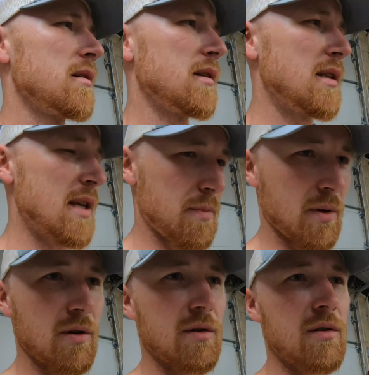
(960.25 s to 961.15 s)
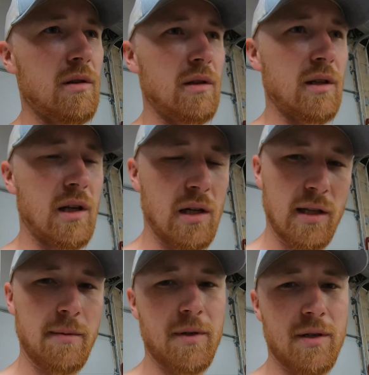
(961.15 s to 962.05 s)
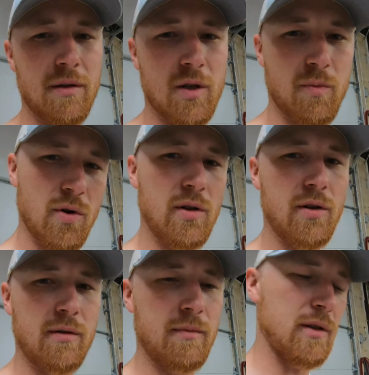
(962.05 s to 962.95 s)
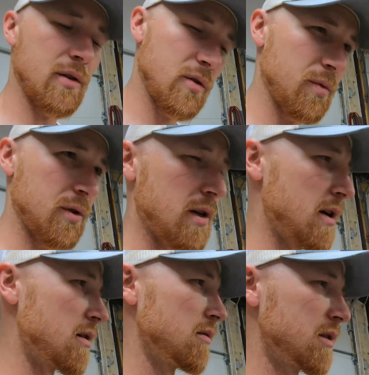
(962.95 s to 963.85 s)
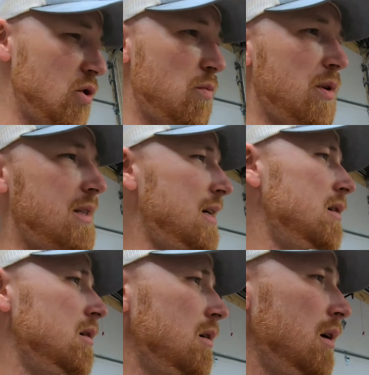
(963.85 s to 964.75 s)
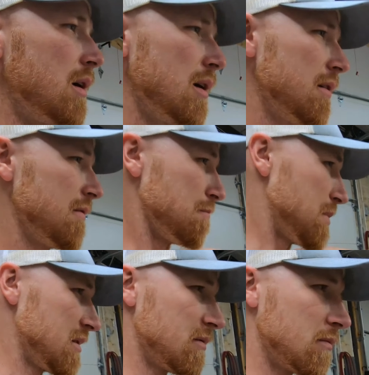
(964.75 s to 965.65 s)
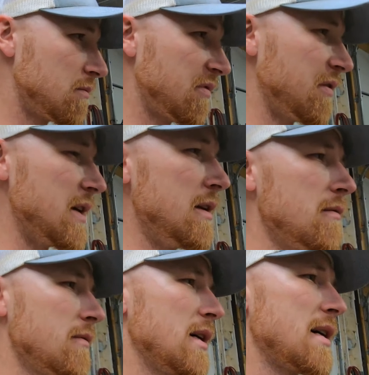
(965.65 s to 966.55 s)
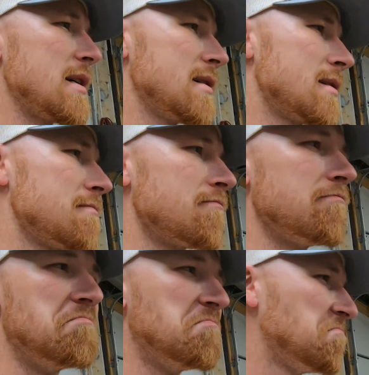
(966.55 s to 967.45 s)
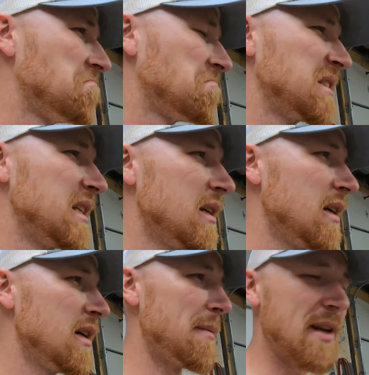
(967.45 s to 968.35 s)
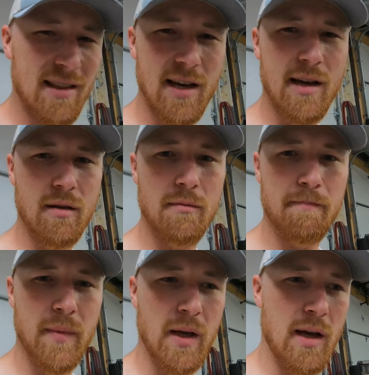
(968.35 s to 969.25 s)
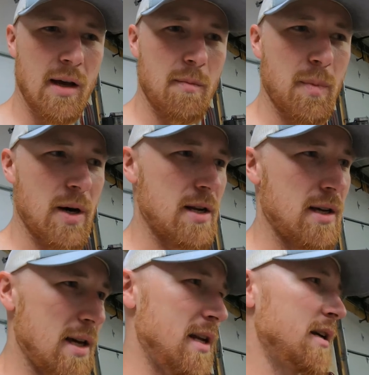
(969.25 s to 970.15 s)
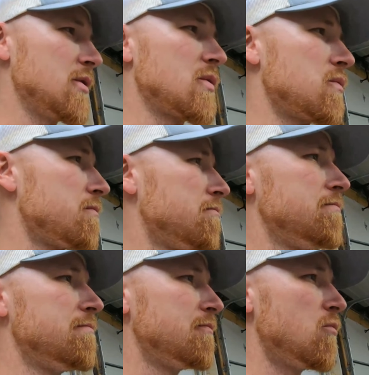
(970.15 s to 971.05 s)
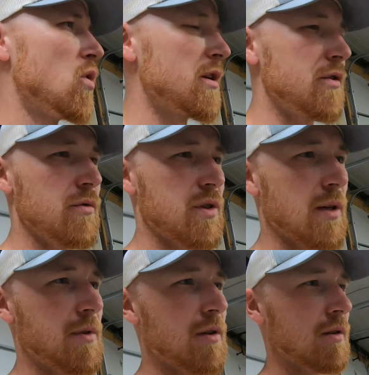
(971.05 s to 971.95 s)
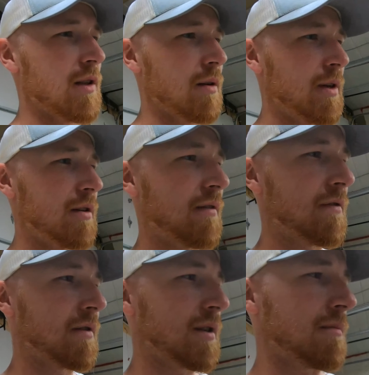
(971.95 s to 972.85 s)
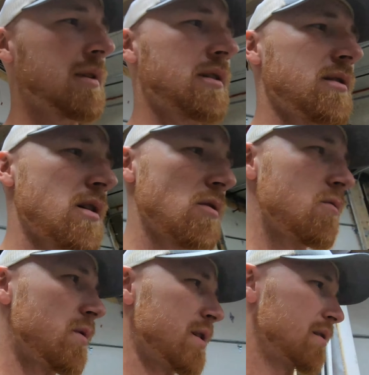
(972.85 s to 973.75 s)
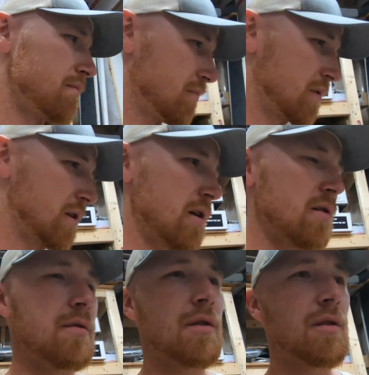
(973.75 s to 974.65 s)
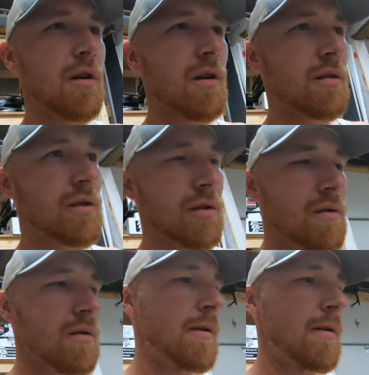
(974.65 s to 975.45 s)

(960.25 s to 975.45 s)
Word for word: typical Eclipse spoiler, like the super style, super style big fin. Um, I mean, I like them, but again, I just want to do something a little bit different, something that's not always done on these cars. So